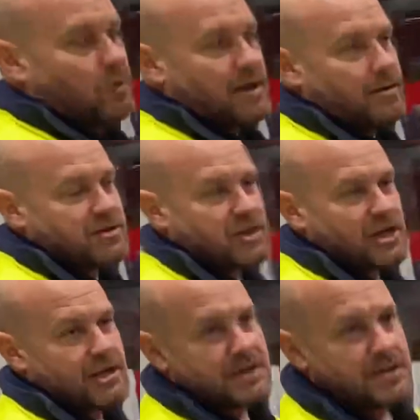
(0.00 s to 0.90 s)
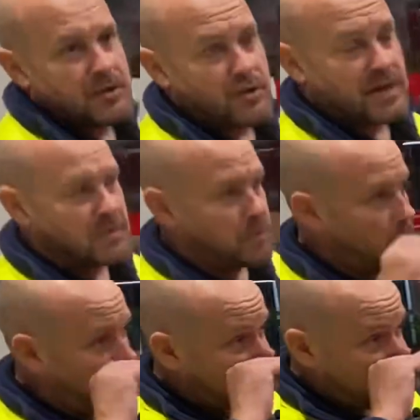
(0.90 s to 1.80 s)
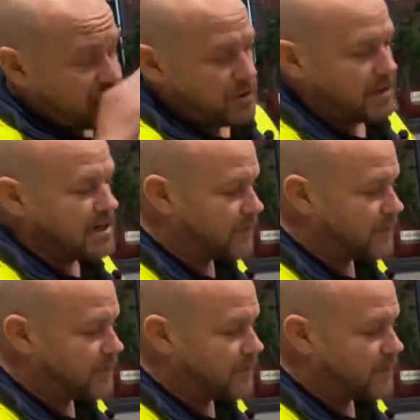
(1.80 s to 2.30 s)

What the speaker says: when the machine is in the transport position, is